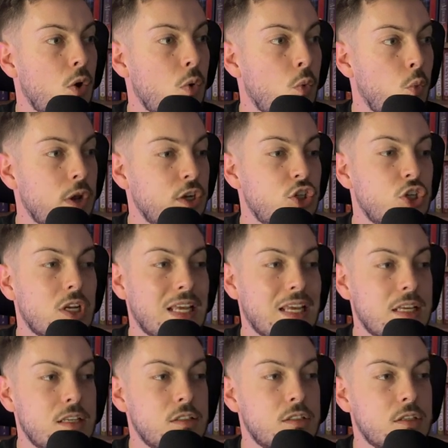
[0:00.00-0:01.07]
which
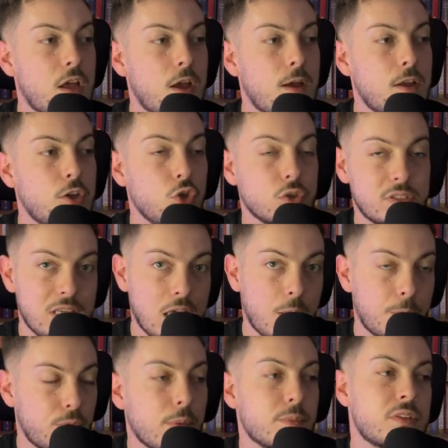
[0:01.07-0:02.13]
is, you'll see our
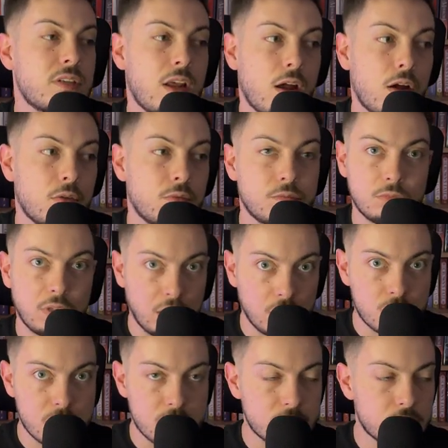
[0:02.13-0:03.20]
prompts now
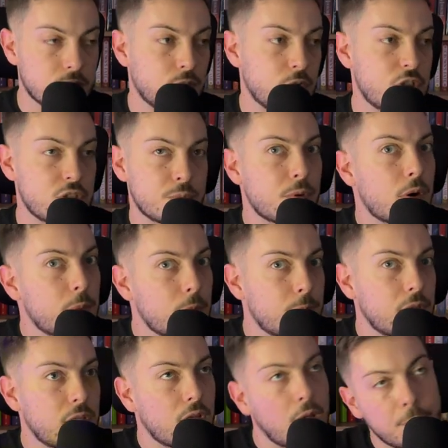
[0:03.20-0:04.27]
increased, which is
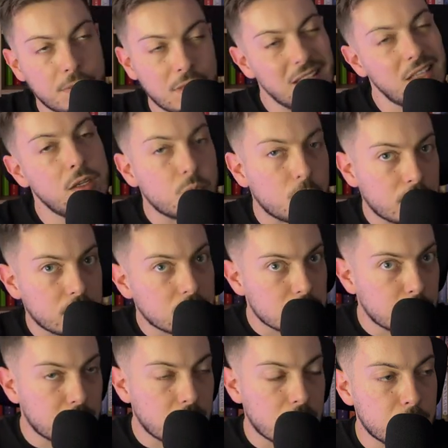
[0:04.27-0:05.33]
probably, I'm thinking, what some
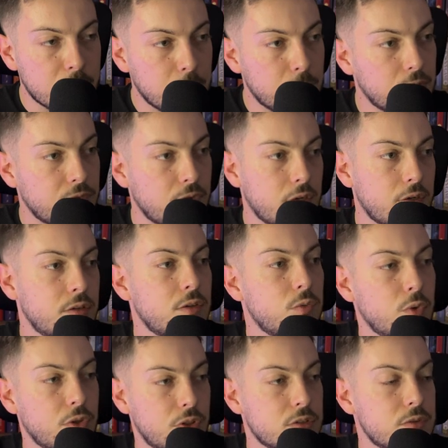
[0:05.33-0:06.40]
of the other people have done
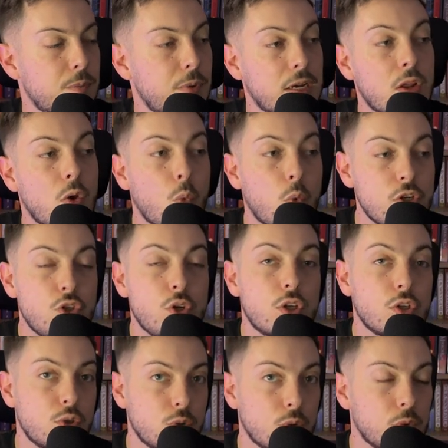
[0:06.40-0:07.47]
with this. But what you
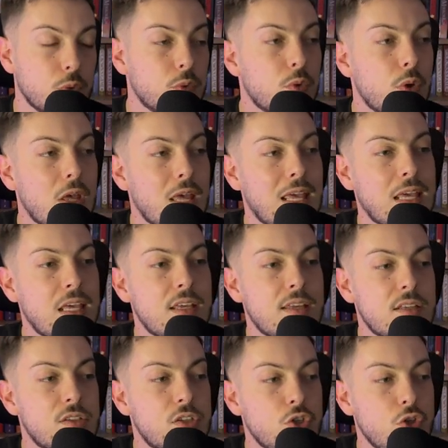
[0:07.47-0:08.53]
can do
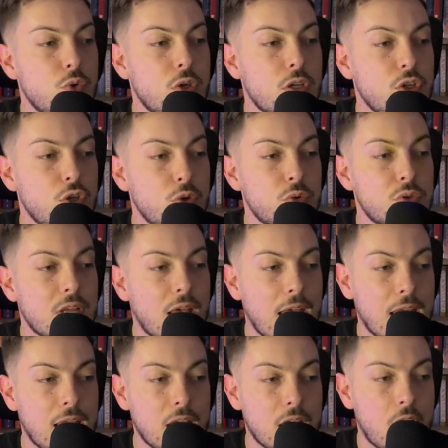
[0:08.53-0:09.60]
is you can use
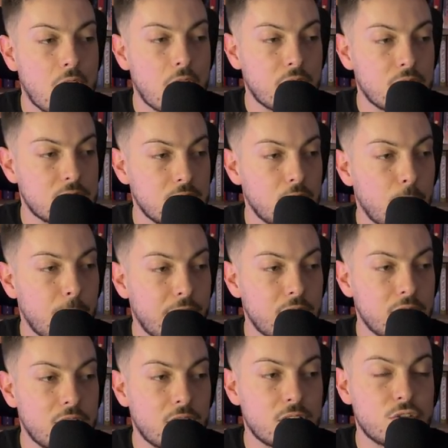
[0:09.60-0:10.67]
AI, there's a little button
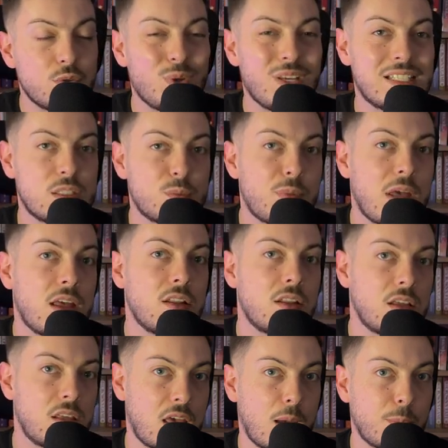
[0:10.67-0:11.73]
here, to expand the
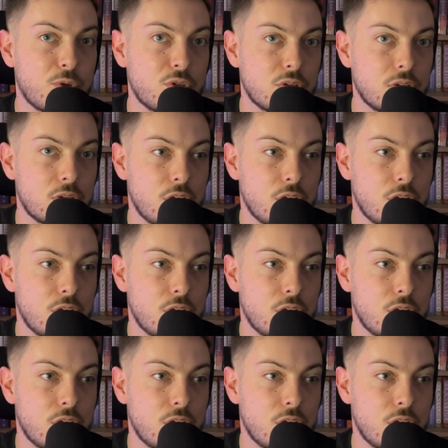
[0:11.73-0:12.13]
caption.